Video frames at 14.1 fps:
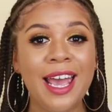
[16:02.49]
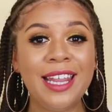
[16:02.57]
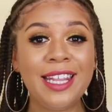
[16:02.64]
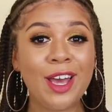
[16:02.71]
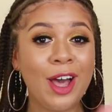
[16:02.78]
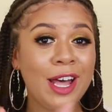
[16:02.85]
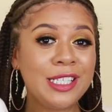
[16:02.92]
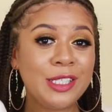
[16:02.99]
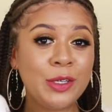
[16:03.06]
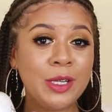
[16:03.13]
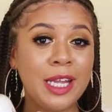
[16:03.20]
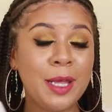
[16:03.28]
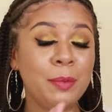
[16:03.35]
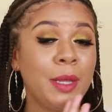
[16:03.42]
And they also
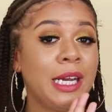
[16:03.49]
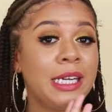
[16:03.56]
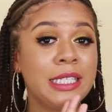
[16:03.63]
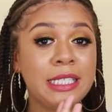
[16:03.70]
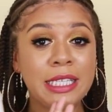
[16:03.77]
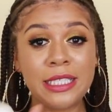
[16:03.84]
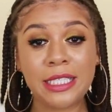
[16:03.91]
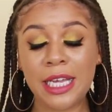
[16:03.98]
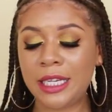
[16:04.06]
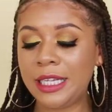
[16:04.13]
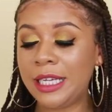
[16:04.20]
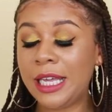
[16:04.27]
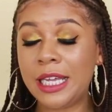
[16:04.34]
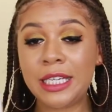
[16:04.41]
claim that it is a
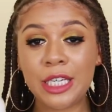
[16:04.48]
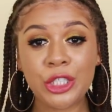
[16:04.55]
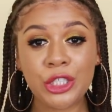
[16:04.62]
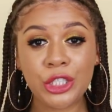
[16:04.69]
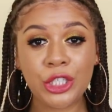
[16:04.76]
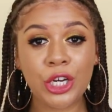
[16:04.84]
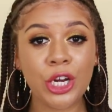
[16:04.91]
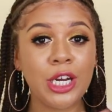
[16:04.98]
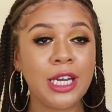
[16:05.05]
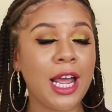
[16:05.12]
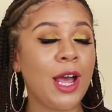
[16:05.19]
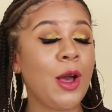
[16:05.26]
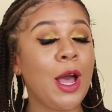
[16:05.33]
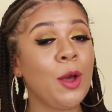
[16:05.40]
daily conditioner.
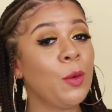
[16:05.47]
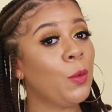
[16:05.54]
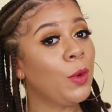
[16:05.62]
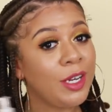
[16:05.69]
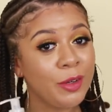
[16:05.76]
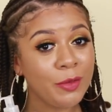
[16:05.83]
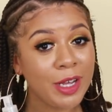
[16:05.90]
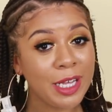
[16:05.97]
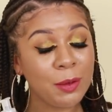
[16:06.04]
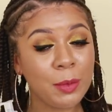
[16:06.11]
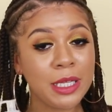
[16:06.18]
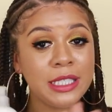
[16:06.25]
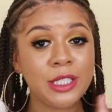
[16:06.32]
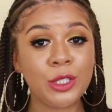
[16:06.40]
Now, I wouldn't
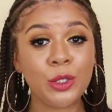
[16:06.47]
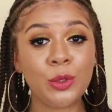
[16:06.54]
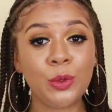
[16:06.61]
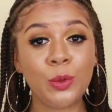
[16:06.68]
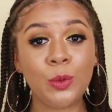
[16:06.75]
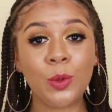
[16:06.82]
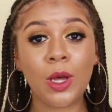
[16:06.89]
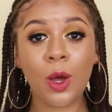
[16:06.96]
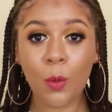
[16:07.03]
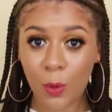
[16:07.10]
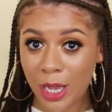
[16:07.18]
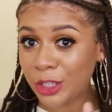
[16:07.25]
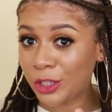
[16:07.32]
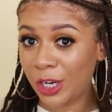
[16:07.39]
recommend to
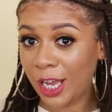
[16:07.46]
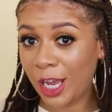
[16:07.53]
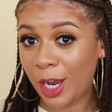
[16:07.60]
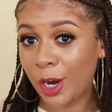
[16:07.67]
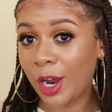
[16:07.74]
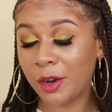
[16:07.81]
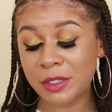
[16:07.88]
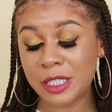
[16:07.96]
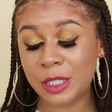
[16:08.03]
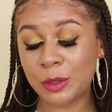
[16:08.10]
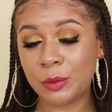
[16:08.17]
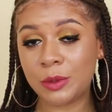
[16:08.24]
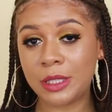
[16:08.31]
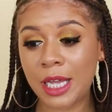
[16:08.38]
wash your hair every
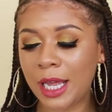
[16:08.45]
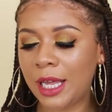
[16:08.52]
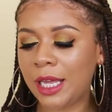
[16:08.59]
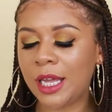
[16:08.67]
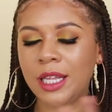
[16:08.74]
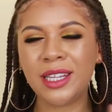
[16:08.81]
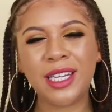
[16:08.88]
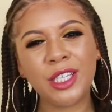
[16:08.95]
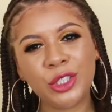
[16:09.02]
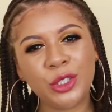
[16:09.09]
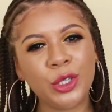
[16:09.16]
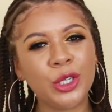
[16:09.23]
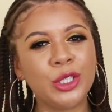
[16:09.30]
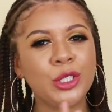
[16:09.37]
single day
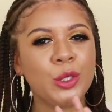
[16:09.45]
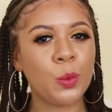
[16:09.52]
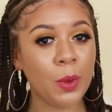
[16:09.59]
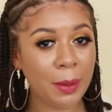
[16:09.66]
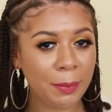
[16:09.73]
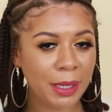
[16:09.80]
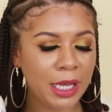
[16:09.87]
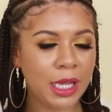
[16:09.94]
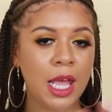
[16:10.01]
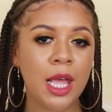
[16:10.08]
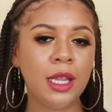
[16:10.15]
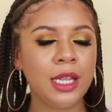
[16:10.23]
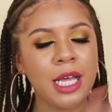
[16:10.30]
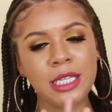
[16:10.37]
unless you're swimming.
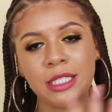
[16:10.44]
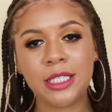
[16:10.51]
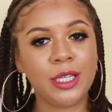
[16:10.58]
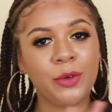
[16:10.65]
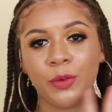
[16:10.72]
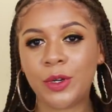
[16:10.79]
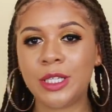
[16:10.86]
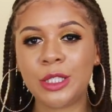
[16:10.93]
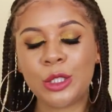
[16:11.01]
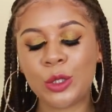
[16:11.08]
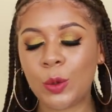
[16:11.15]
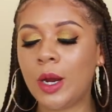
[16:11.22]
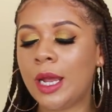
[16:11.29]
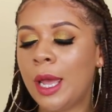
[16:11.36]
That's a different
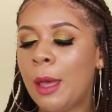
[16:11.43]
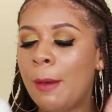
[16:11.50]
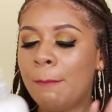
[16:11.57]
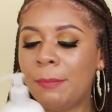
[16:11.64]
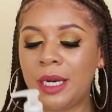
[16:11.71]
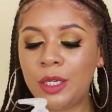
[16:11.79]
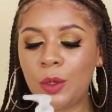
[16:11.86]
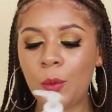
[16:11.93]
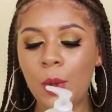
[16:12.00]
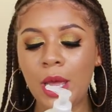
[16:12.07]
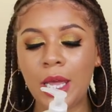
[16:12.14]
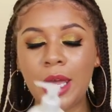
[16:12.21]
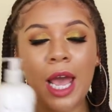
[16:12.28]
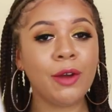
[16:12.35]
story. But
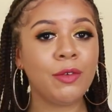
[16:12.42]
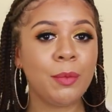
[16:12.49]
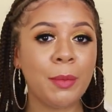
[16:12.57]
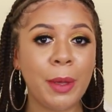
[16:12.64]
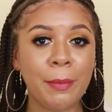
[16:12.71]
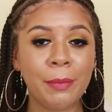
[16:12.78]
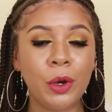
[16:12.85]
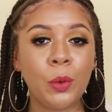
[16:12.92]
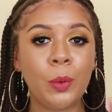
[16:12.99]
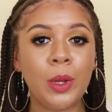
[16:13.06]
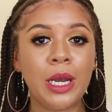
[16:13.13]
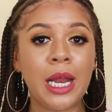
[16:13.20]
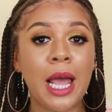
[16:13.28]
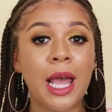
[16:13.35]
anyway, I remember
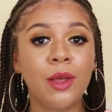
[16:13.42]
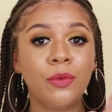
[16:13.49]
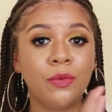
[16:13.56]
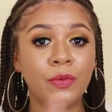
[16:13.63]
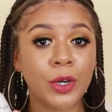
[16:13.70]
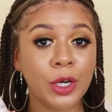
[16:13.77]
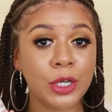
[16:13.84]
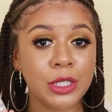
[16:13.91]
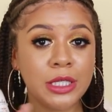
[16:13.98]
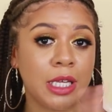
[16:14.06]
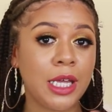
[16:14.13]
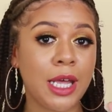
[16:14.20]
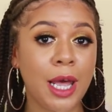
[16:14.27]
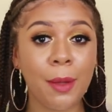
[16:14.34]
when I
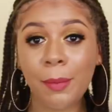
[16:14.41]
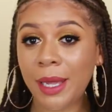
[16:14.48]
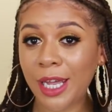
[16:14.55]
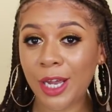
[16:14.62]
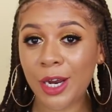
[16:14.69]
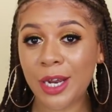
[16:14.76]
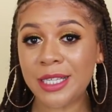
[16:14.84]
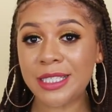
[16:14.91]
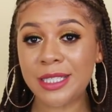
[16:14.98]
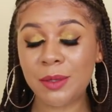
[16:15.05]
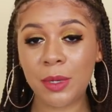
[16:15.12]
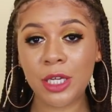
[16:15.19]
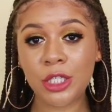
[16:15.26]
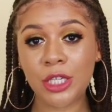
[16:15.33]
first cut my hair, I did
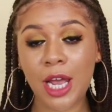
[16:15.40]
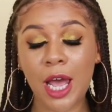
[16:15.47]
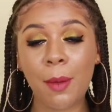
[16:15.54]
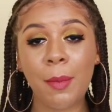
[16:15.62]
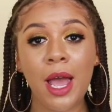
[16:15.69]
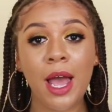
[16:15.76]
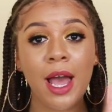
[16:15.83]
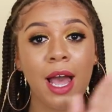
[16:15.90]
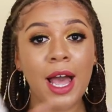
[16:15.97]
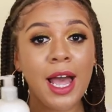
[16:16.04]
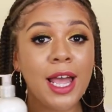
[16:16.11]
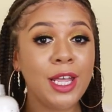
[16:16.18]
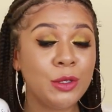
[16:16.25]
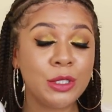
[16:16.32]
the big chop.
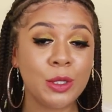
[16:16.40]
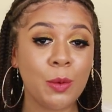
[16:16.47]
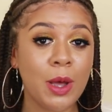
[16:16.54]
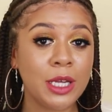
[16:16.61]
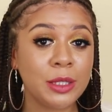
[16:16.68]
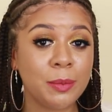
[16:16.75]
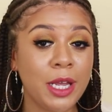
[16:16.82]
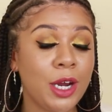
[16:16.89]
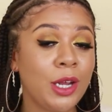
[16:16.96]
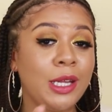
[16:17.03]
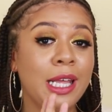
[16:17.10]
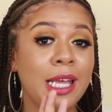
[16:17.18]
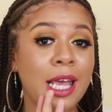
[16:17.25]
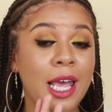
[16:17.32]
I used to wash my
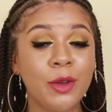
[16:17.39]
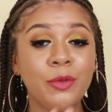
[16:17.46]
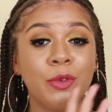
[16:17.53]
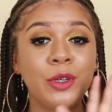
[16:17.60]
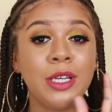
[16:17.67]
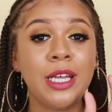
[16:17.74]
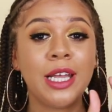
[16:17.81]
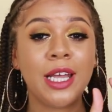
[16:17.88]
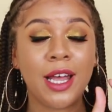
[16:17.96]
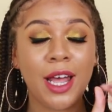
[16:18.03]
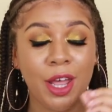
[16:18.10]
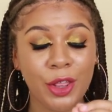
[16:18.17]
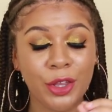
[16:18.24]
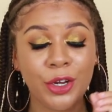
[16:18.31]
hair like every
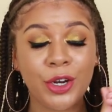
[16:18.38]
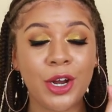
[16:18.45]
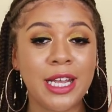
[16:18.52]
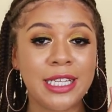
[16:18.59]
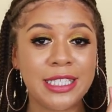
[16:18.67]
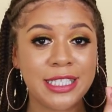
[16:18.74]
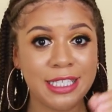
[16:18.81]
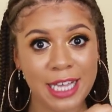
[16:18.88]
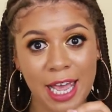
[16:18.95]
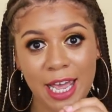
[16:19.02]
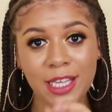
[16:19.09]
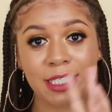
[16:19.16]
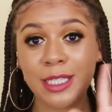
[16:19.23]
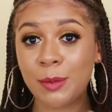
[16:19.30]
other
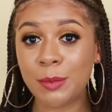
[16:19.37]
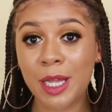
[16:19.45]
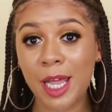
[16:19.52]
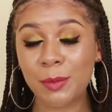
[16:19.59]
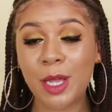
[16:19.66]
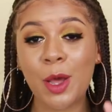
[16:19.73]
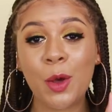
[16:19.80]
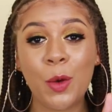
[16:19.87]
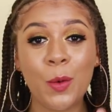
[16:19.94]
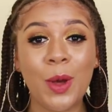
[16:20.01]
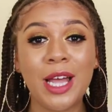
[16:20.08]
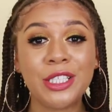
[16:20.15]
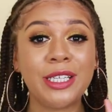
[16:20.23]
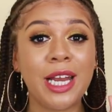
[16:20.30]
day. Sometimes I would
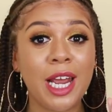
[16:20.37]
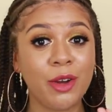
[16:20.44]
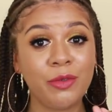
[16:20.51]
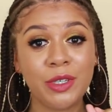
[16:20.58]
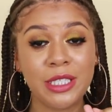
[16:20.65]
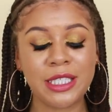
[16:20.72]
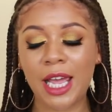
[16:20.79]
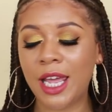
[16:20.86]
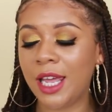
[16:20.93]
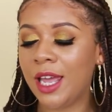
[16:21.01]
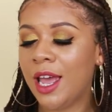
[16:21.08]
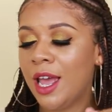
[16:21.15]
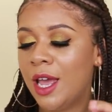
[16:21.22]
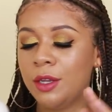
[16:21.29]
wash it every
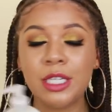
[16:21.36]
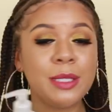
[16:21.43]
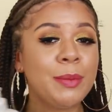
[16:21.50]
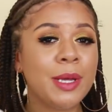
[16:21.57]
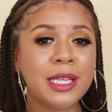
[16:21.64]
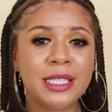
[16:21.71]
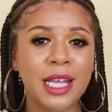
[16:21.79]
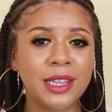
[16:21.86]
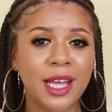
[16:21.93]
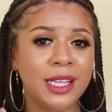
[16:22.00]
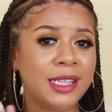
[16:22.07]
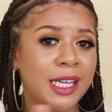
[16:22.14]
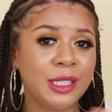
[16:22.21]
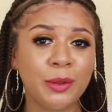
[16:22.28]
day just because I
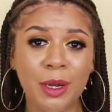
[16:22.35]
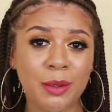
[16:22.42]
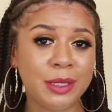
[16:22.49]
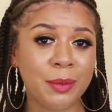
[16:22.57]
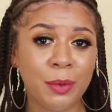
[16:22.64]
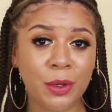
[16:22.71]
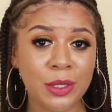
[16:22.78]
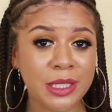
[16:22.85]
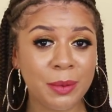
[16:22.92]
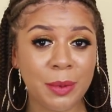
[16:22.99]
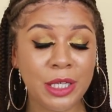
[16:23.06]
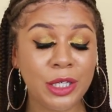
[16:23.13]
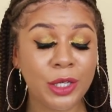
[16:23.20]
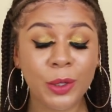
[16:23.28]
thought that's what I was supposed to
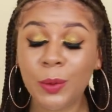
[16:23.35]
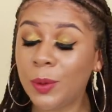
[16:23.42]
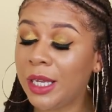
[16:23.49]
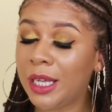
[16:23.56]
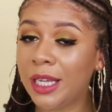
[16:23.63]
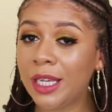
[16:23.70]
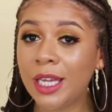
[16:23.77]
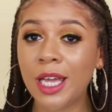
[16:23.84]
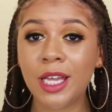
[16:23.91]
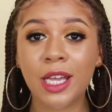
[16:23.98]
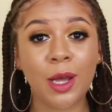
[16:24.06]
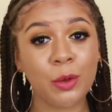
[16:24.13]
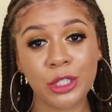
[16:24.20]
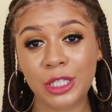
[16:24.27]
be doing.
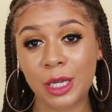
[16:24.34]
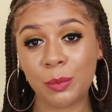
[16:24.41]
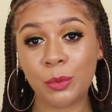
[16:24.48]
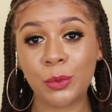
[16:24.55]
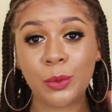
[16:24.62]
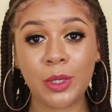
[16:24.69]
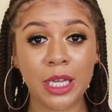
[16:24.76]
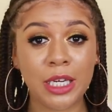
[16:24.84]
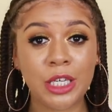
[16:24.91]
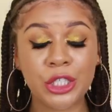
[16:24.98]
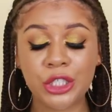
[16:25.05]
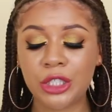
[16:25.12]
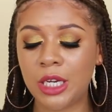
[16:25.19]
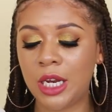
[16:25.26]
I would shampoo and
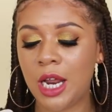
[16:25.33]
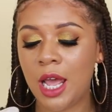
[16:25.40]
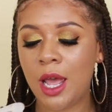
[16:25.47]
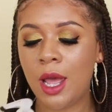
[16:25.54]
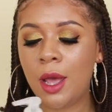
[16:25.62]
condition it.